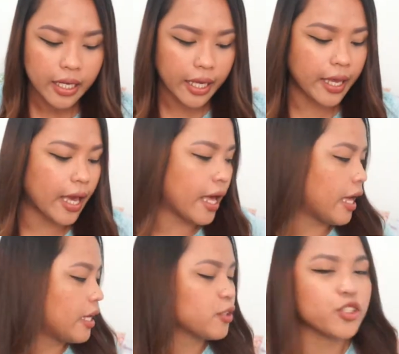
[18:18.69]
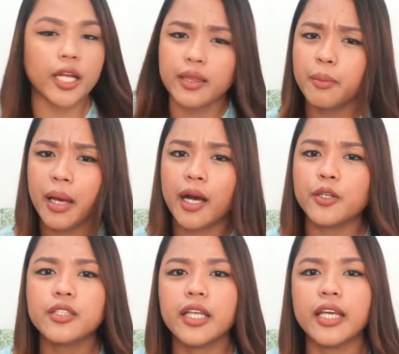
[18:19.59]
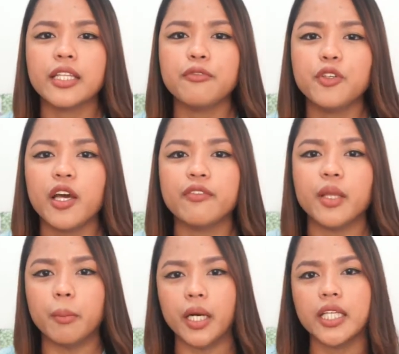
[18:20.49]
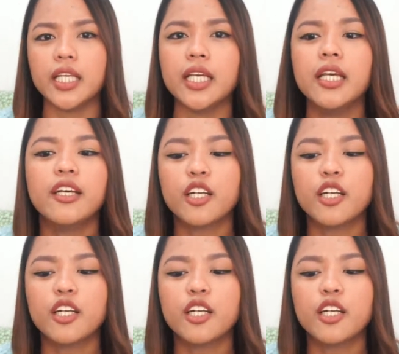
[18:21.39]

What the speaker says: Kaya, check them out and if you have the money,